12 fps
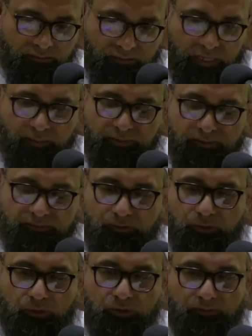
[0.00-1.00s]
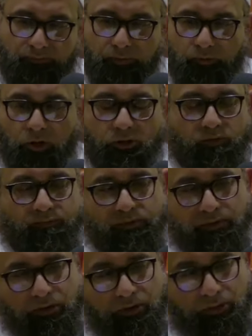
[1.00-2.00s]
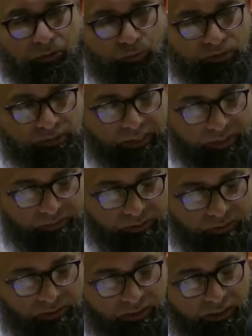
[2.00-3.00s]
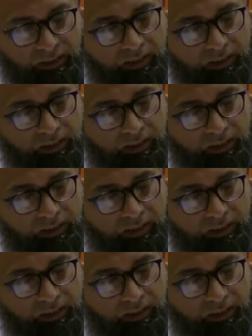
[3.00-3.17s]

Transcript: types of soil from all over the earth was gathered,